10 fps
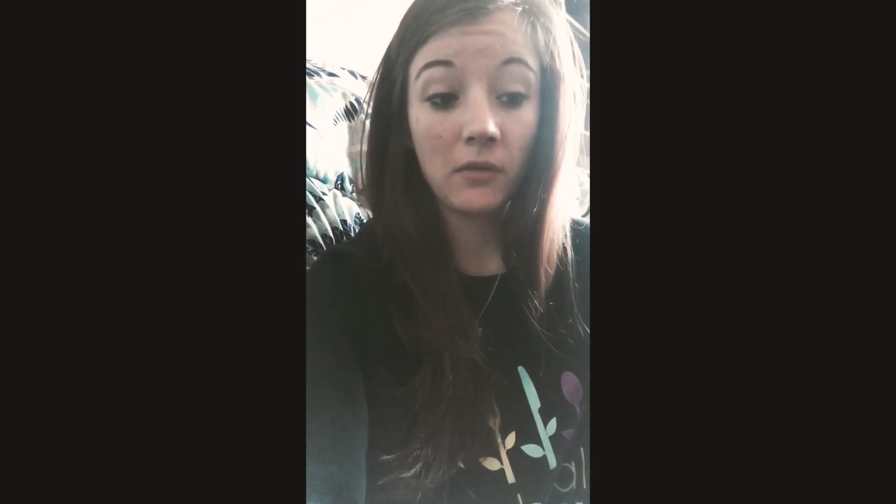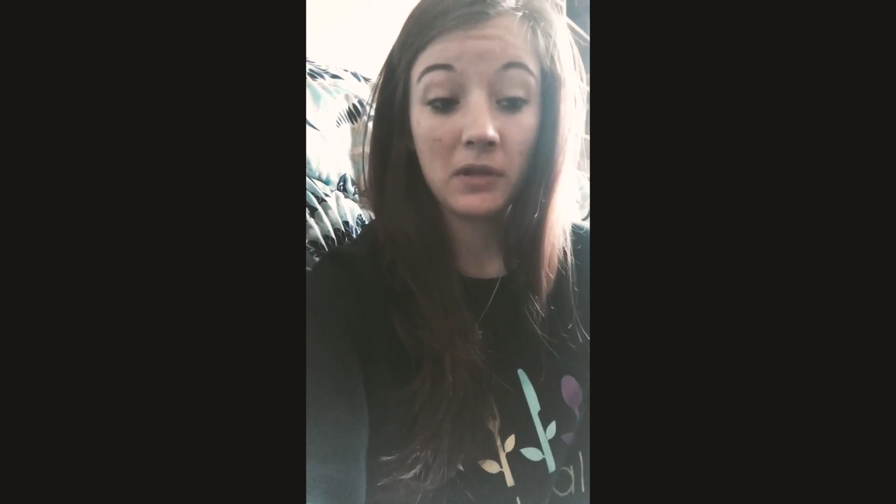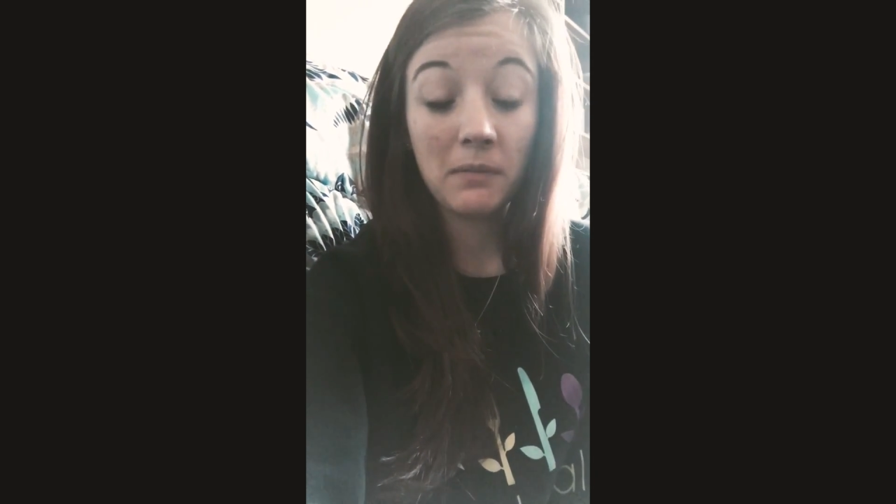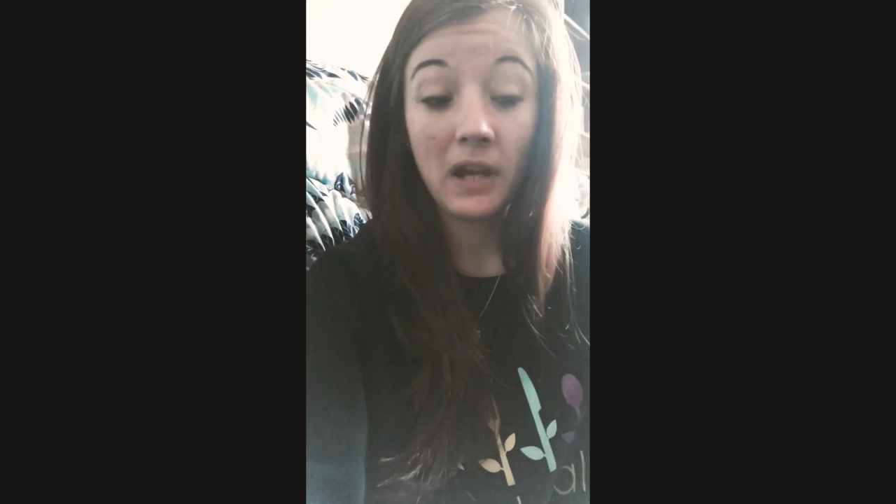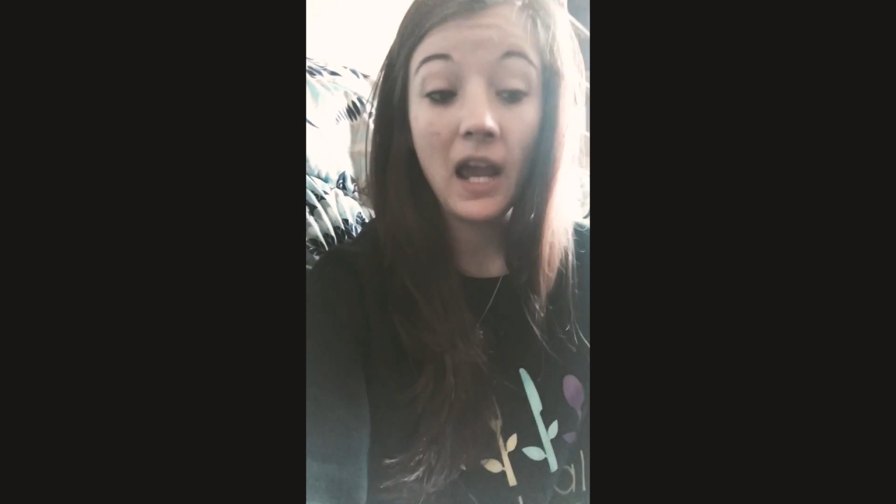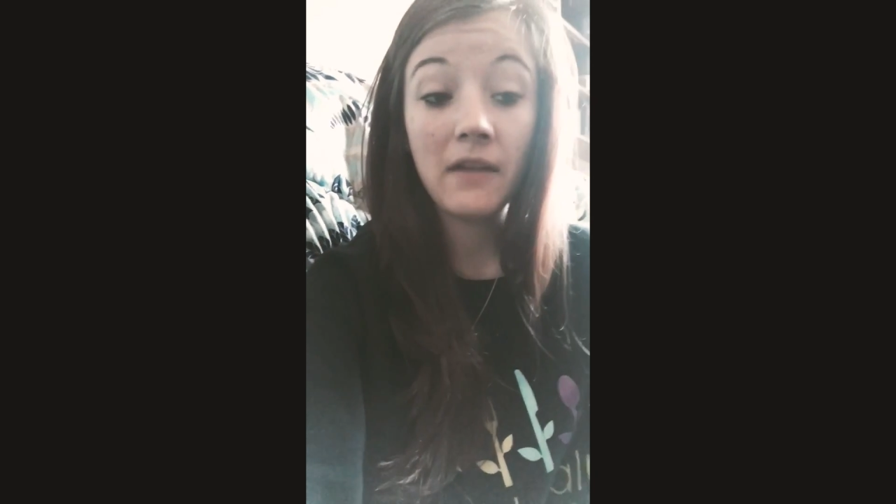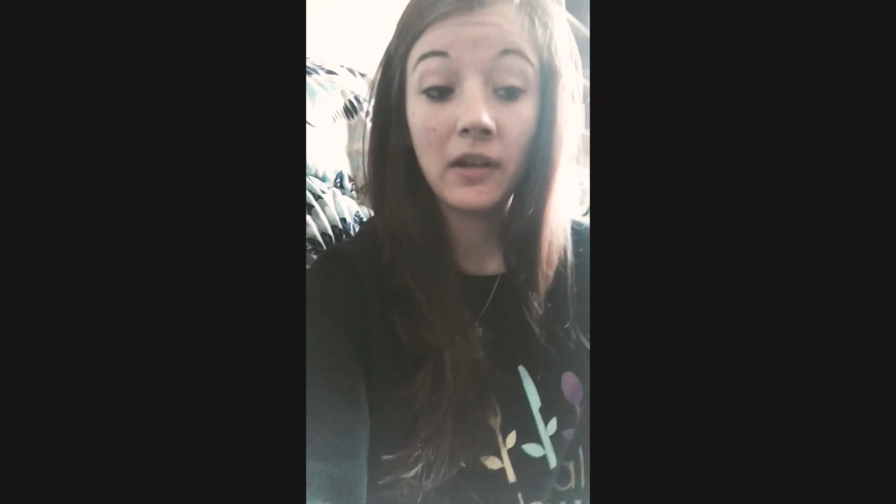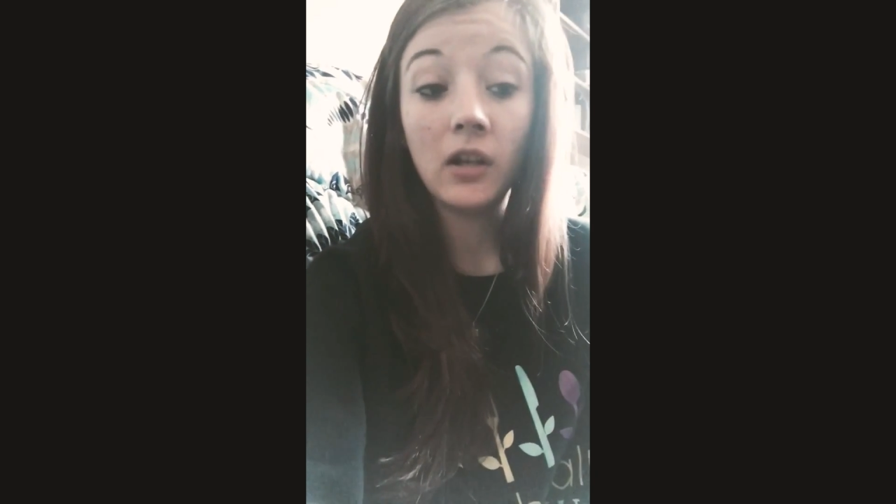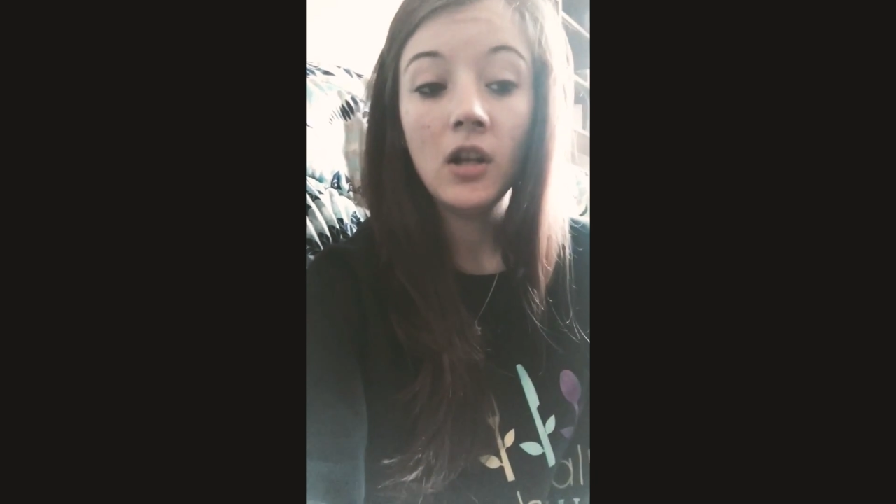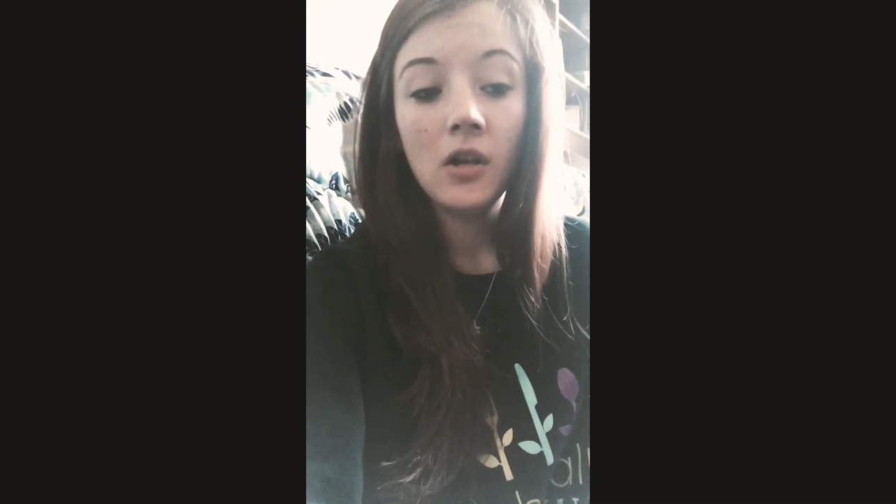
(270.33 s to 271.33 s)

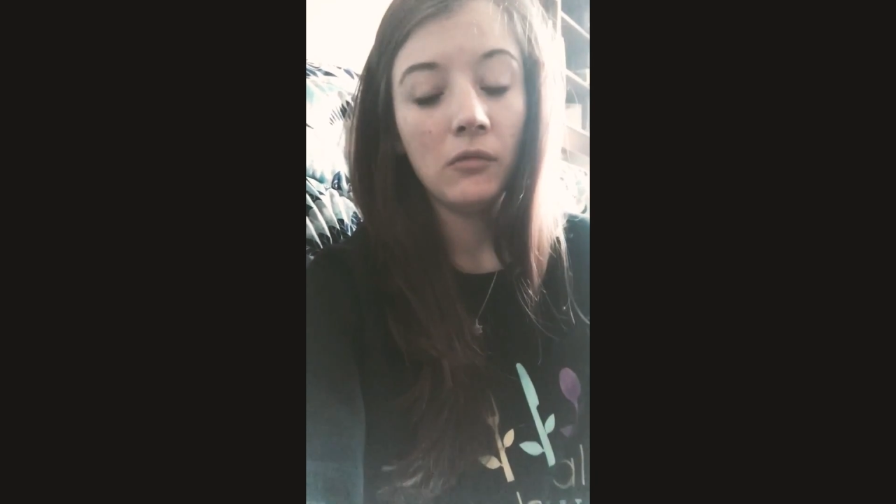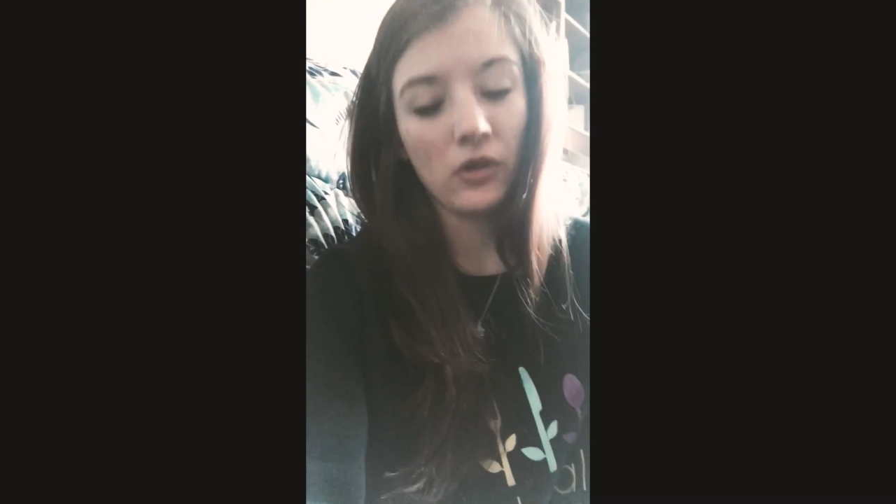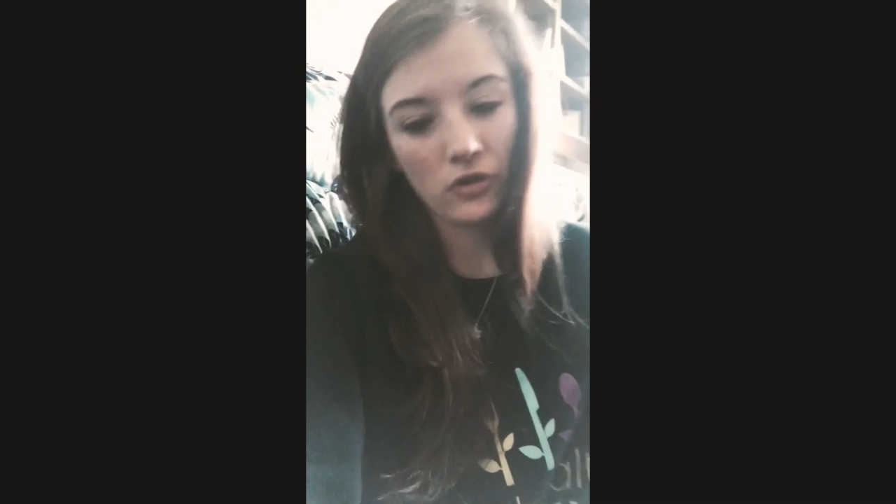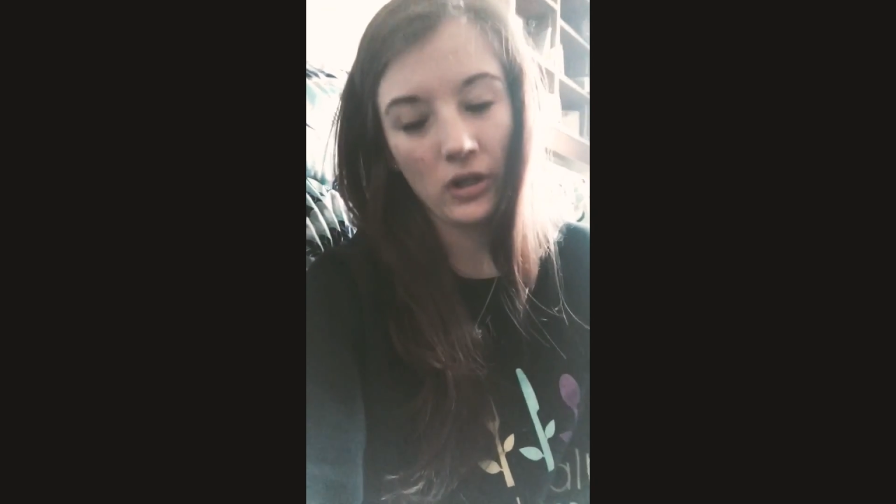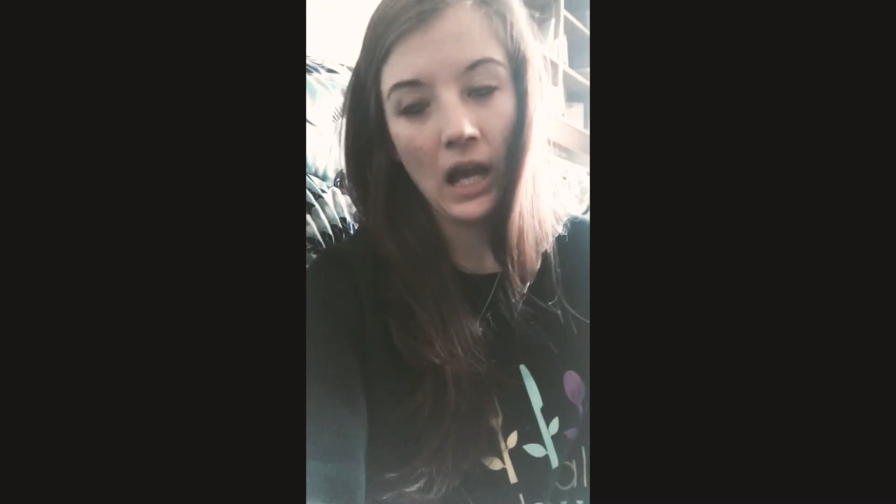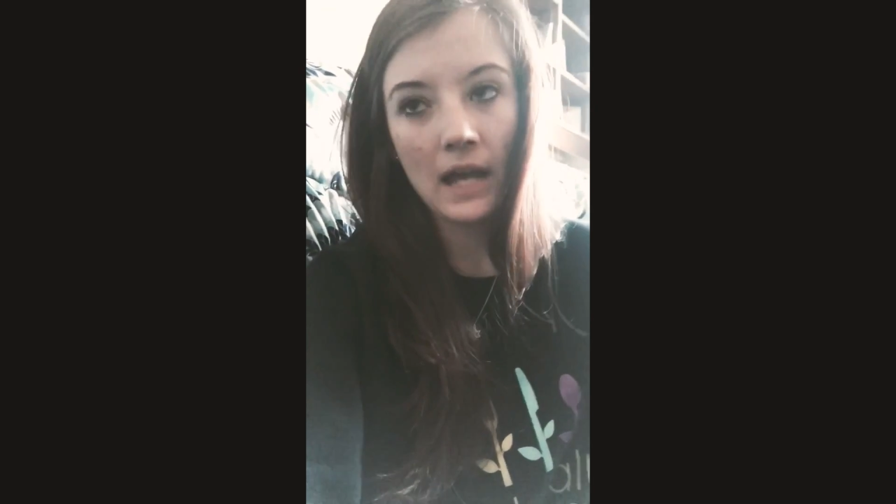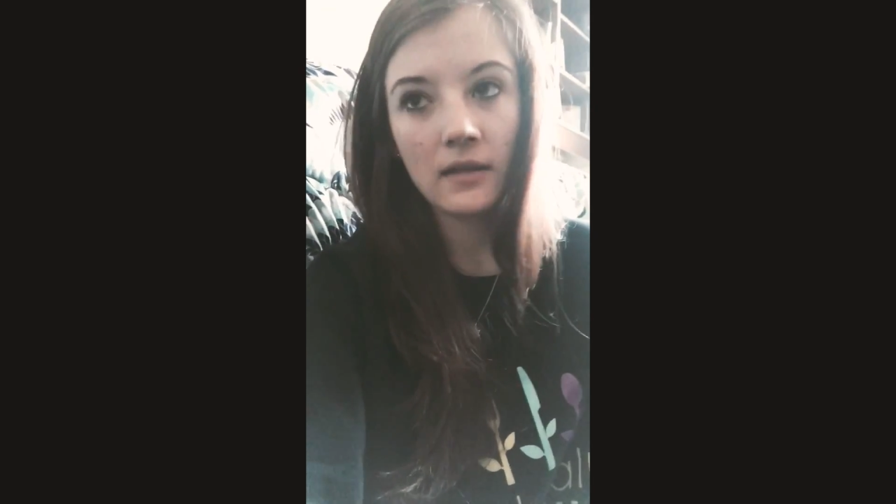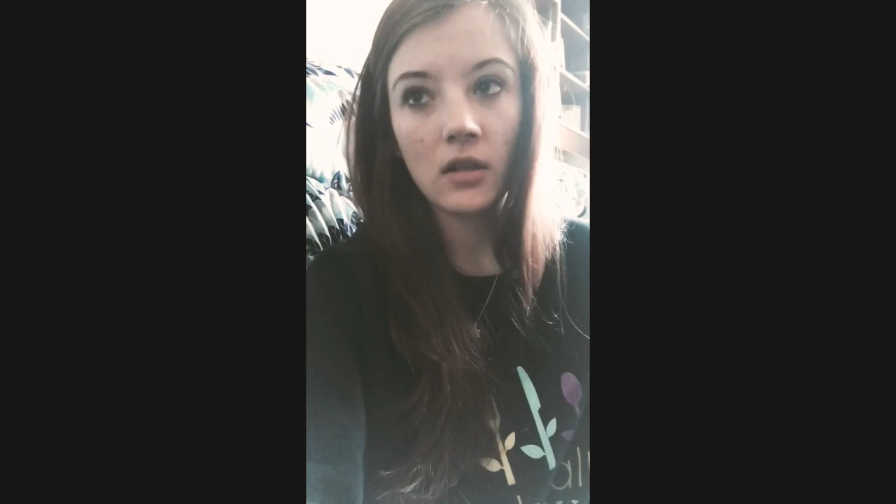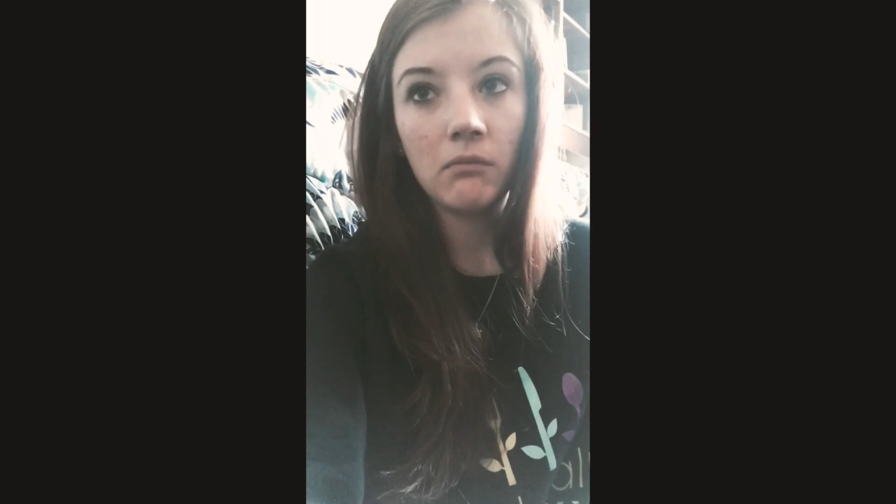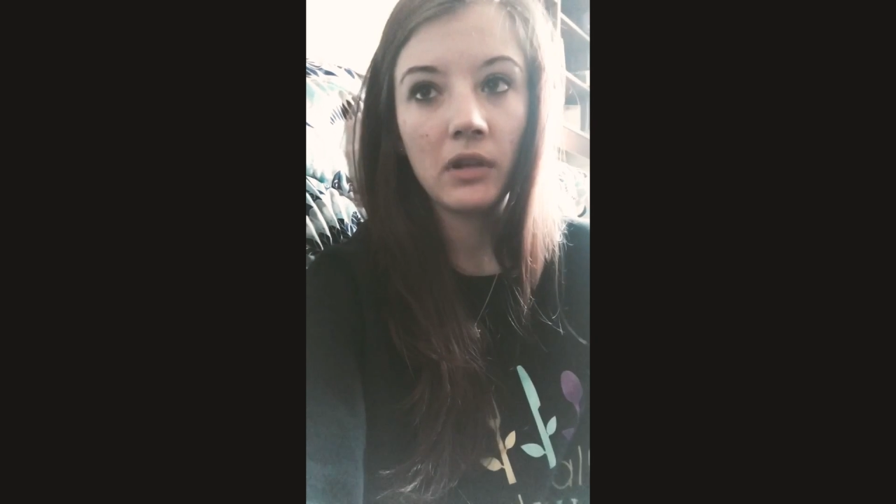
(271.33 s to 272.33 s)
misbehaving, which she
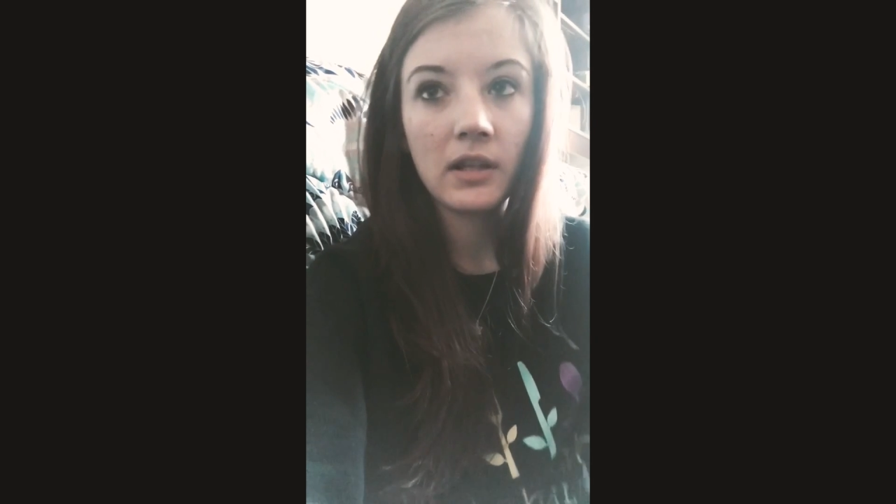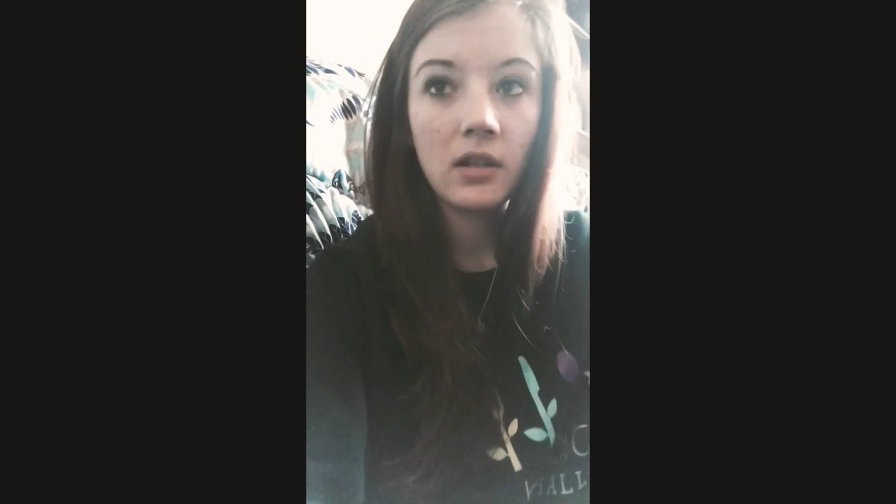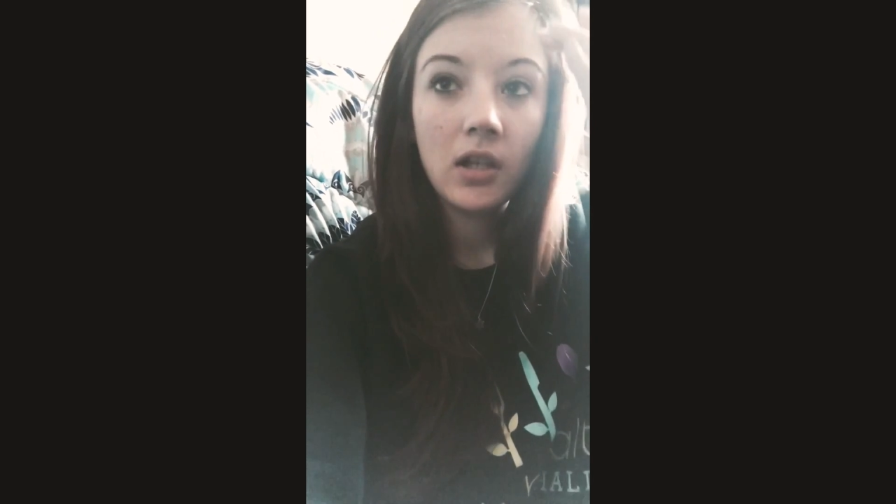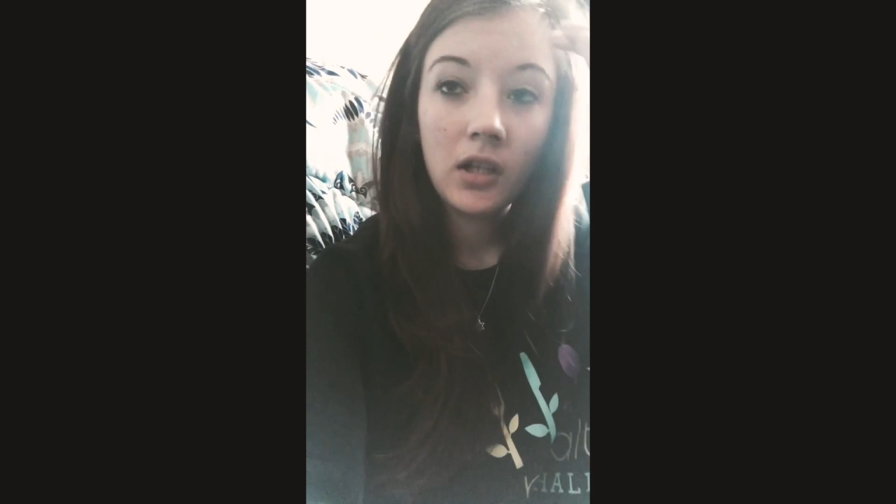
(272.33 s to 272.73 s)
hasn't. But,